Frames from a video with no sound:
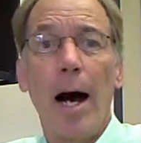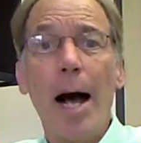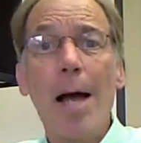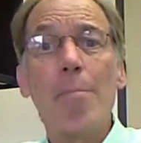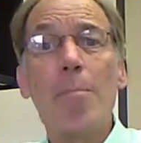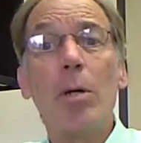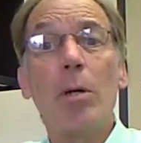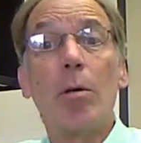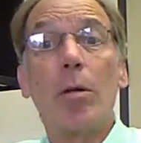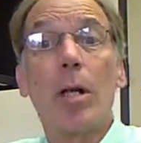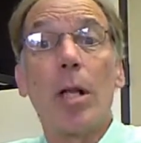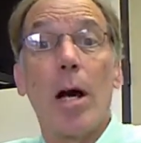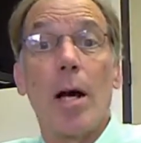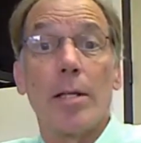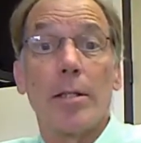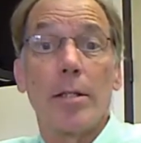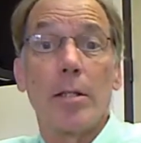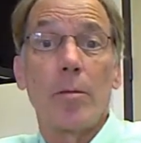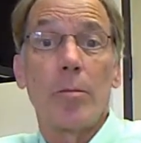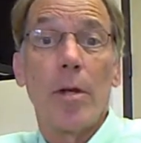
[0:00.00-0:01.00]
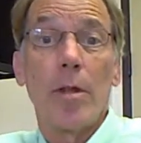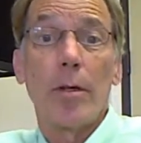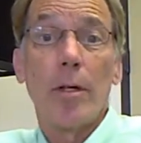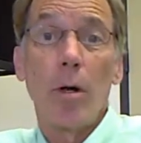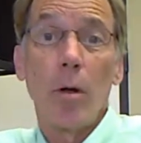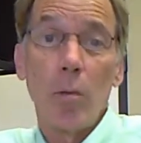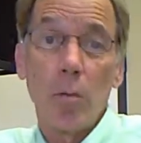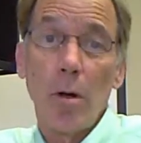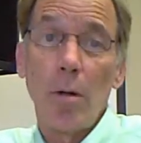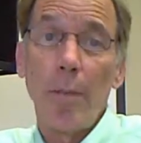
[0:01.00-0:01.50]
I'm Bill Clawson with
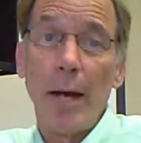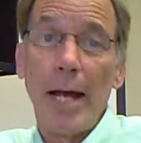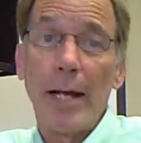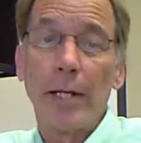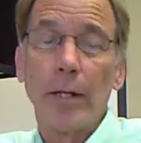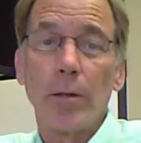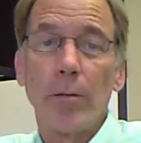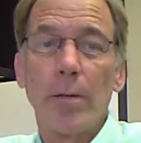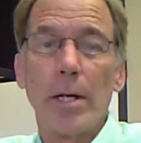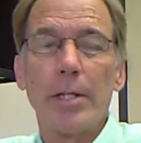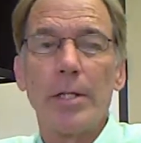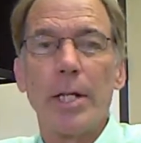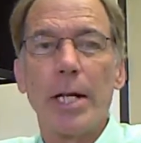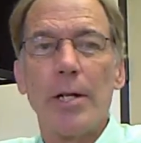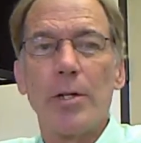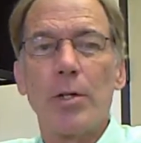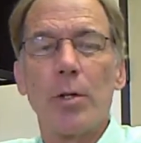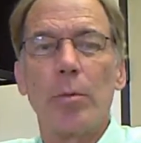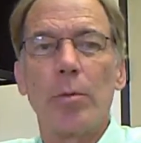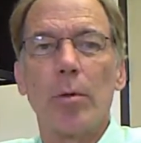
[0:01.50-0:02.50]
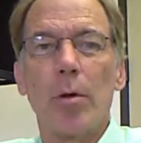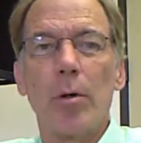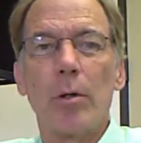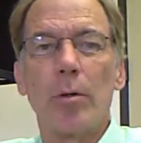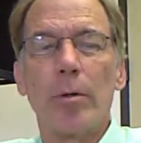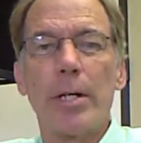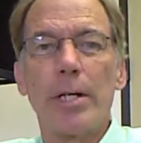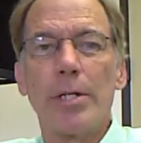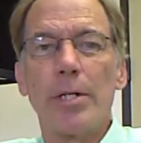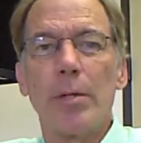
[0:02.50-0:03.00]
Coldwell Banker Residential
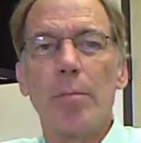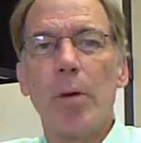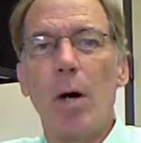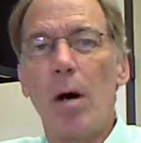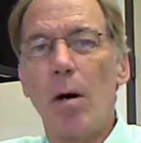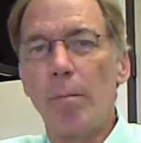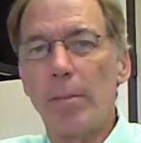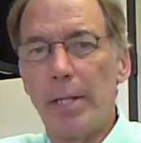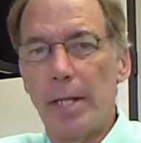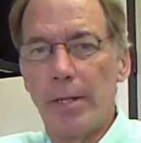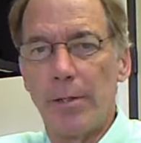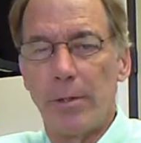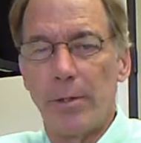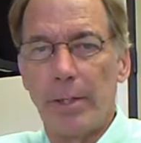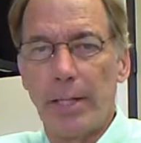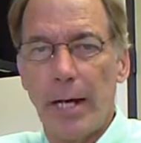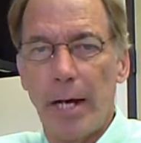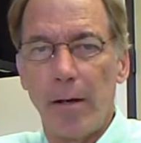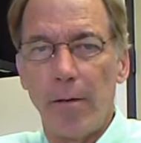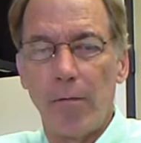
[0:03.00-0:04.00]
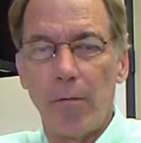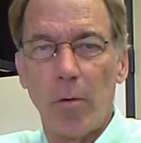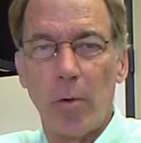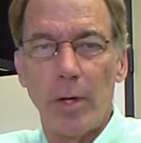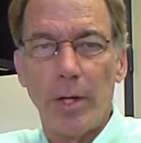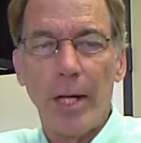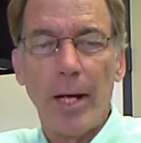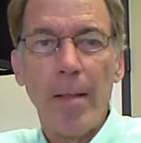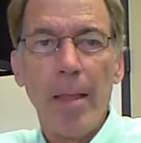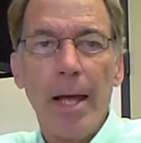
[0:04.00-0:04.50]
Brokerage in Palm Desert,
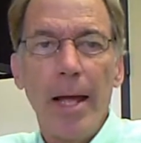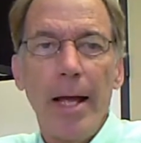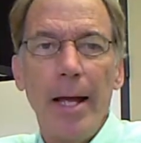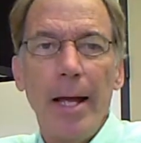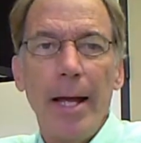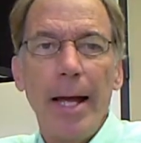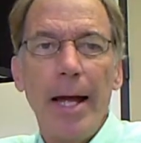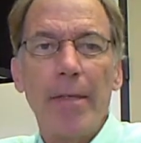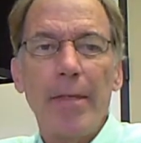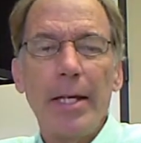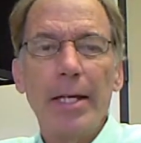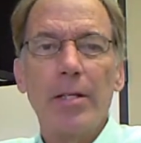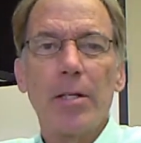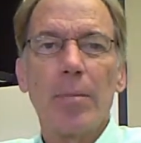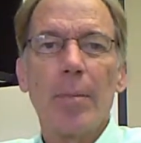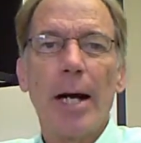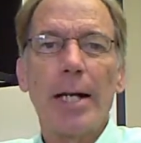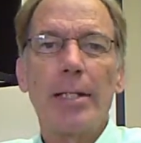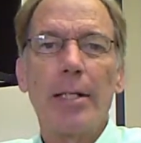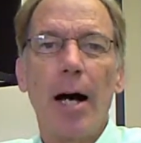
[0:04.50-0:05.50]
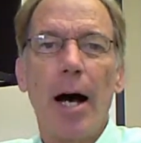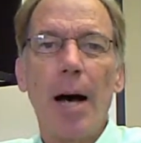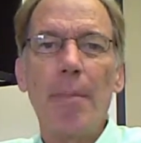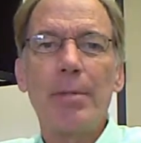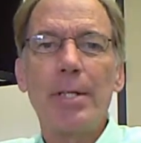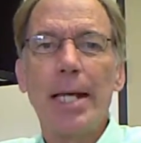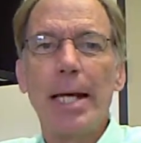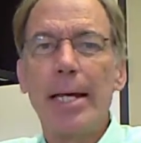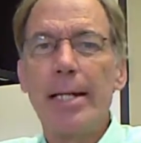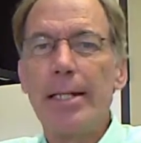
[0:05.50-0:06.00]
California, and these are my
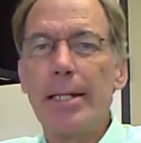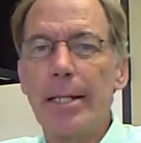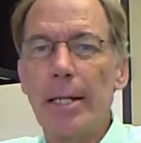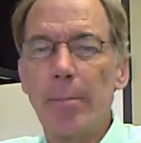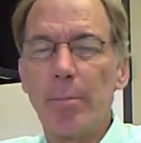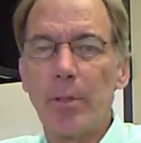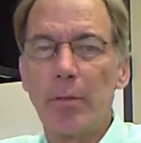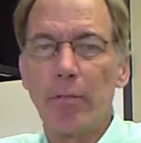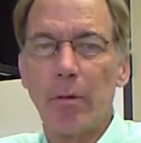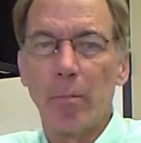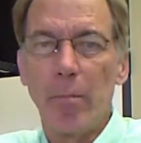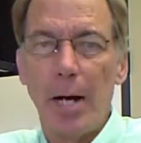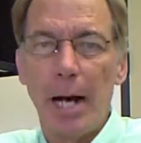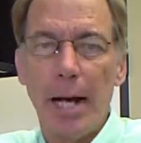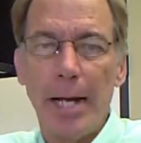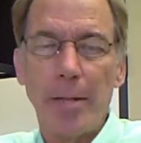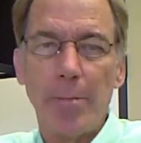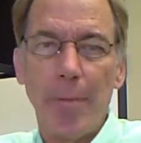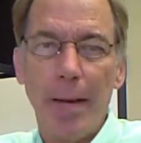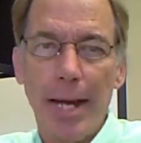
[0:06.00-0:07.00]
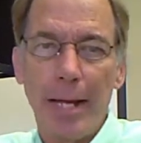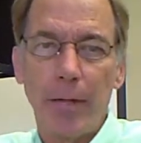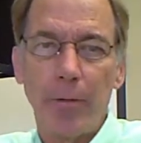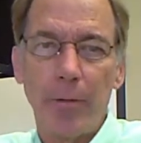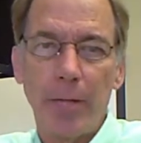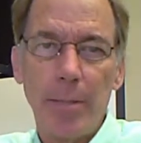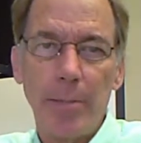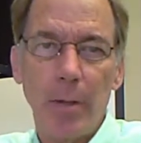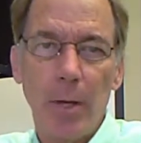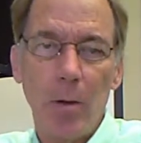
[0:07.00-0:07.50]
top 10 tips for buying bank
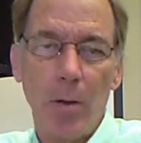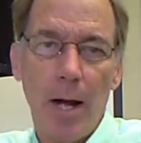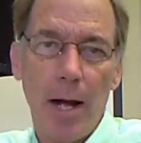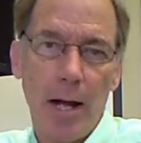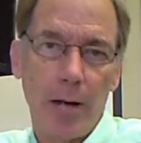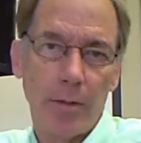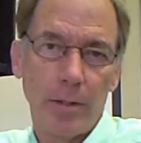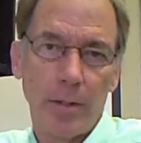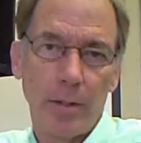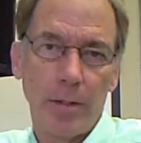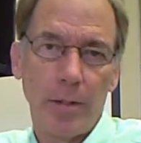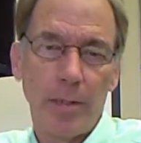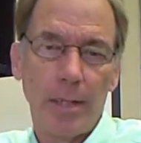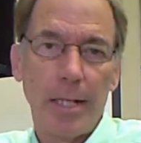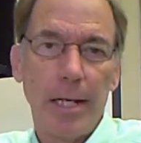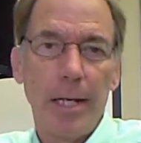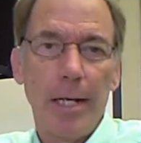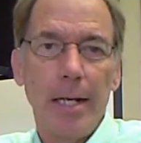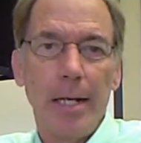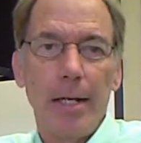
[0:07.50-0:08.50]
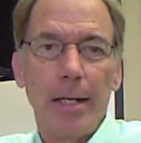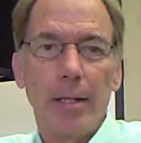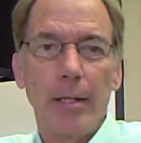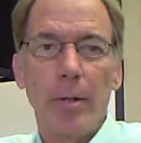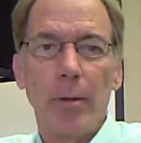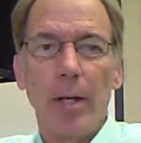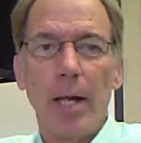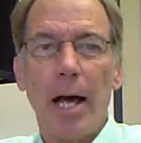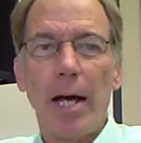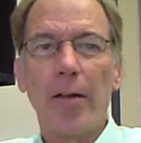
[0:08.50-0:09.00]
repo houses. You
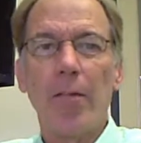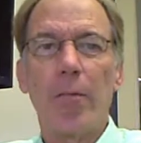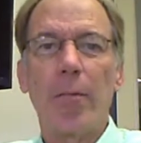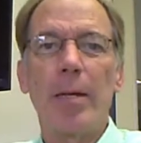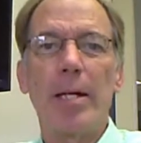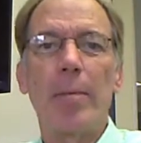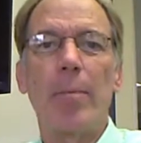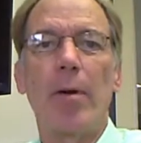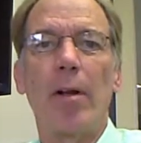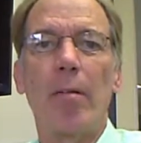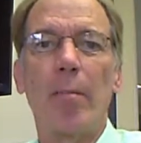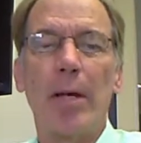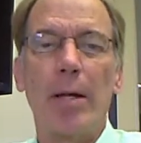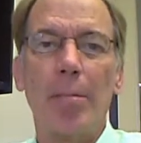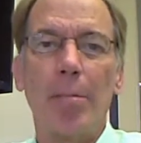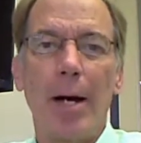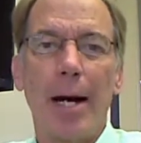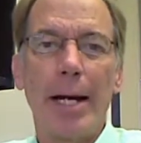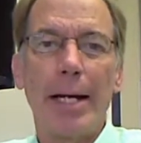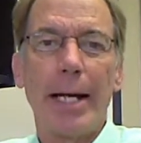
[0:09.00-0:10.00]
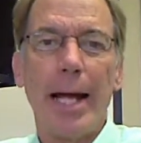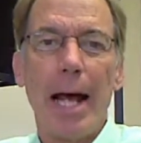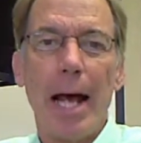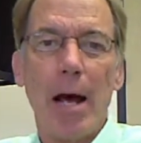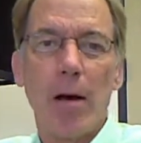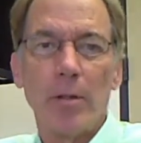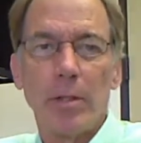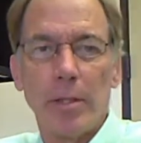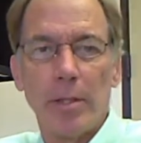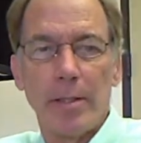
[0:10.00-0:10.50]
know, a lot of people have been buying
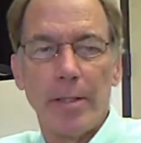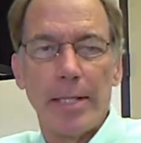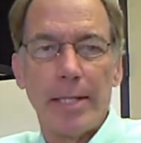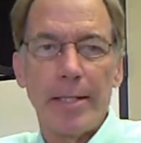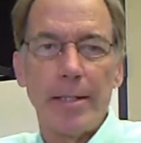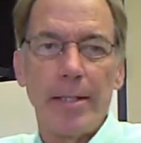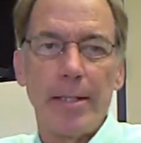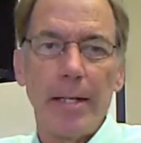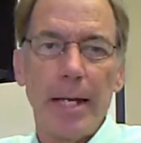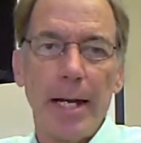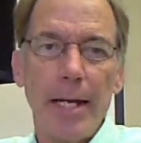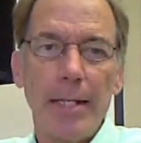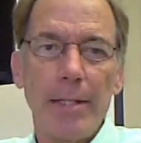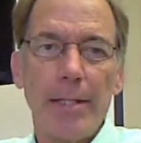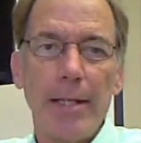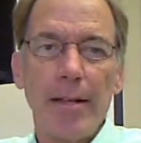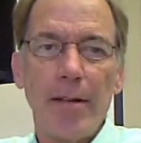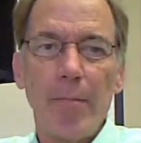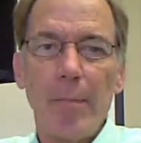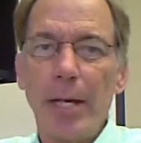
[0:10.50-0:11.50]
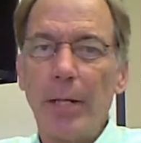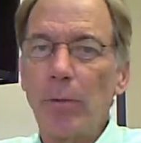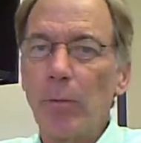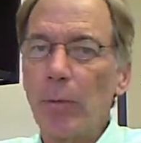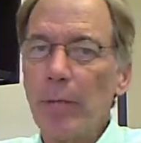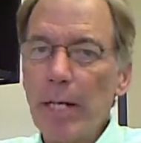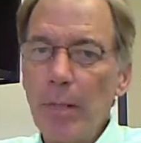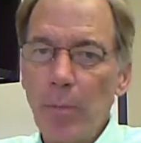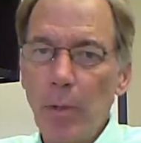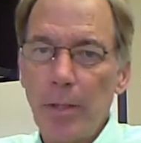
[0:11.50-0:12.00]
houses these days that have been
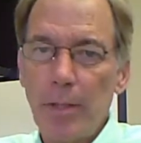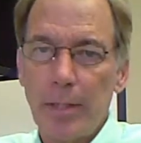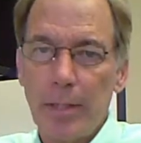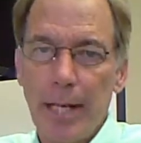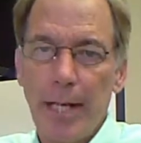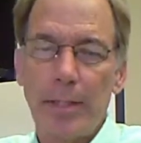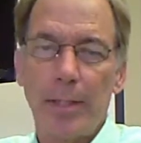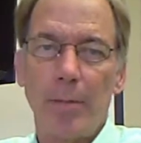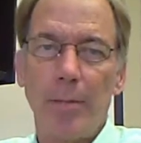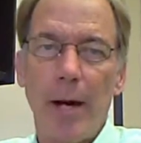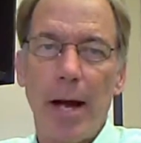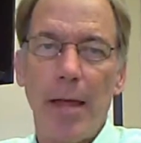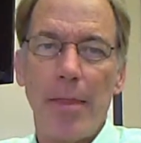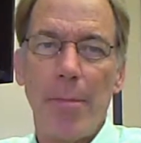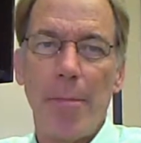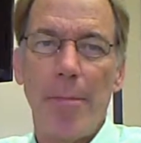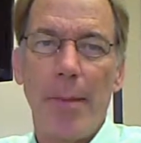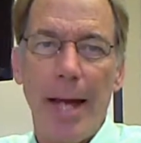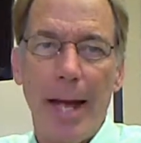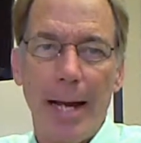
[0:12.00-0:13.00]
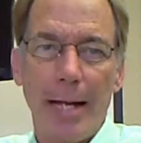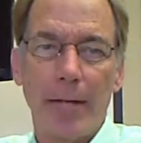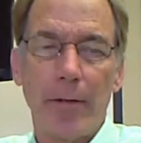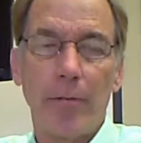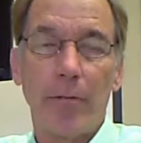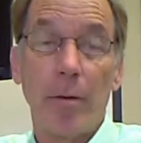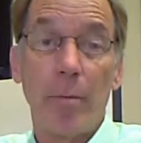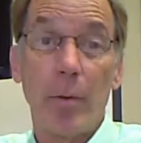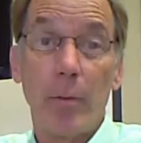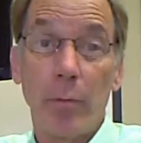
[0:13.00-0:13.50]
repossessed by the
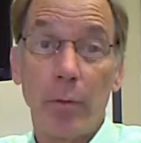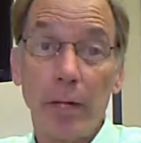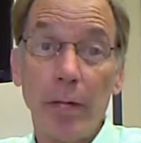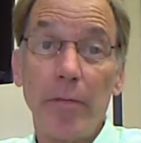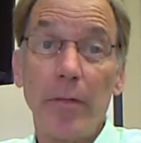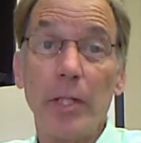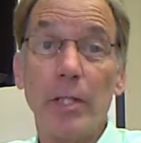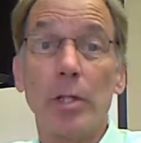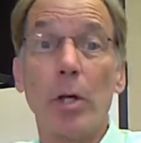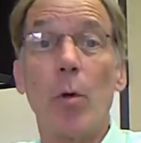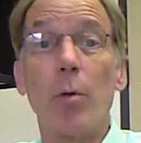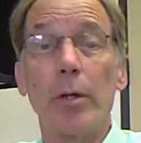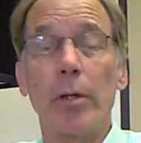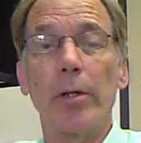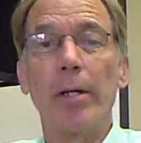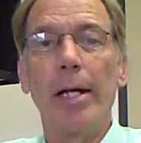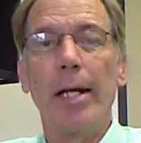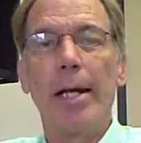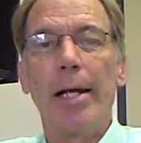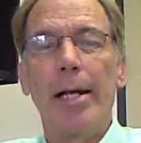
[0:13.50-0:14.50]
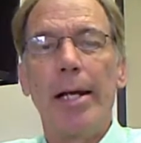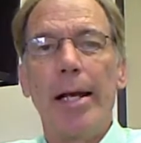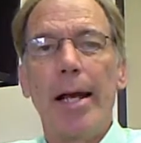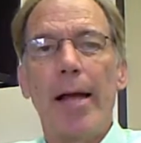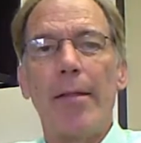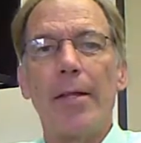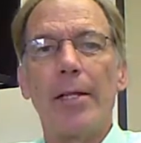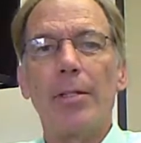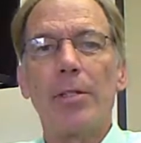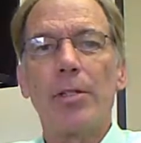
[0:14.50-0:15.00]
bank from the previous owner
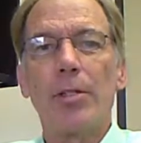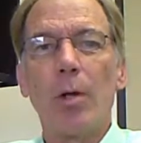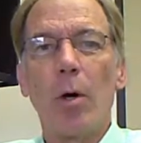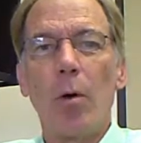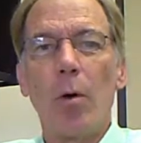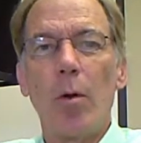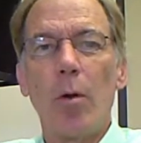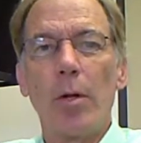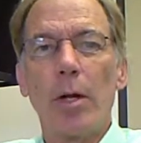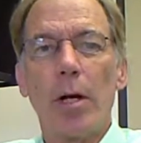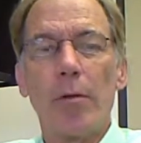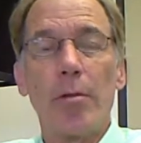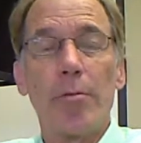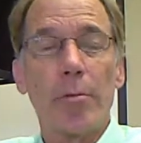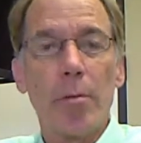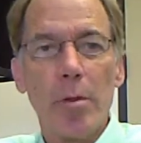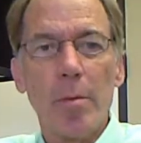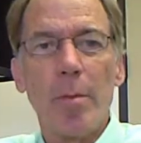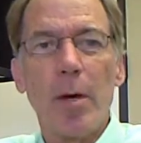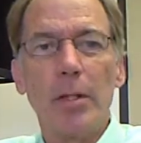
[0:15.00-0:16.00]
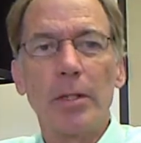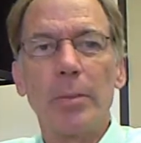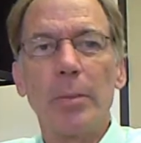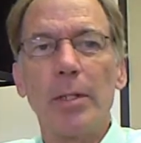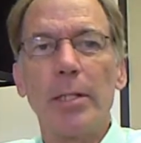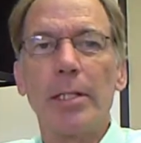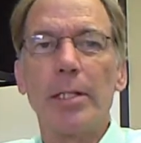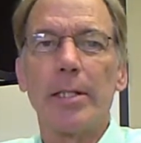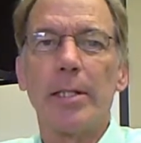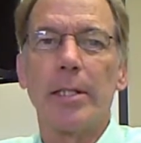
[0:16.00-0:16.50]
and then sold through the
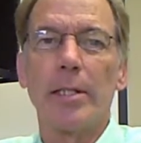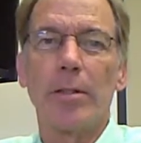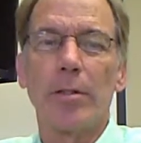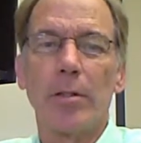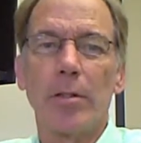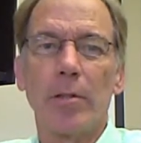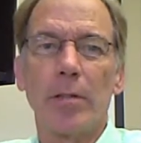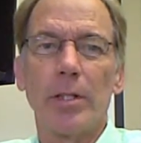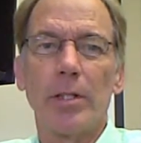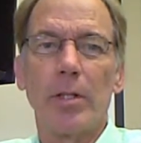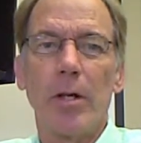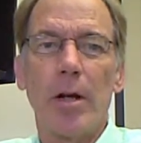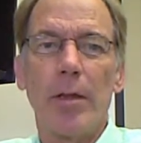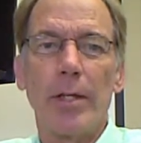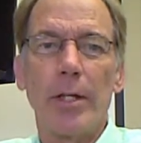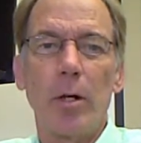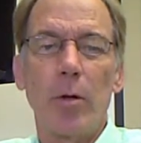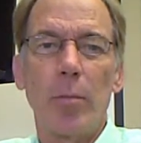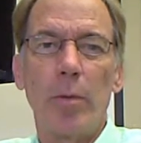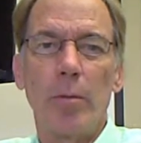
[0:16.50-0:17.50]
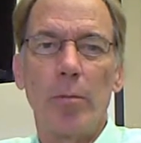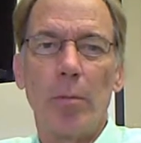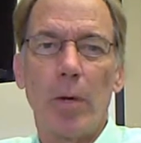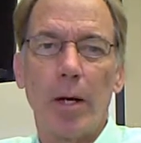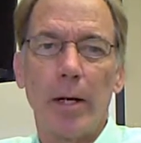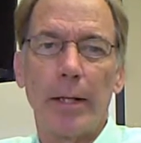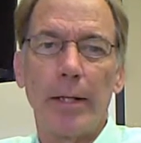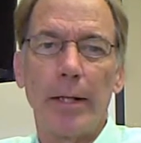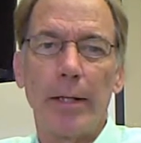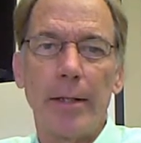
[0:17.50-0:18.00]
multiple listing service on the open
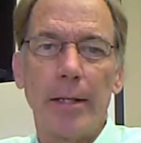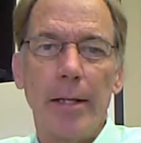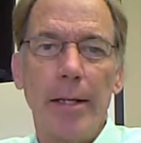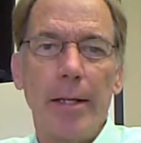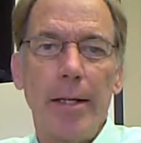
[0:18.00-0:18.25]
market.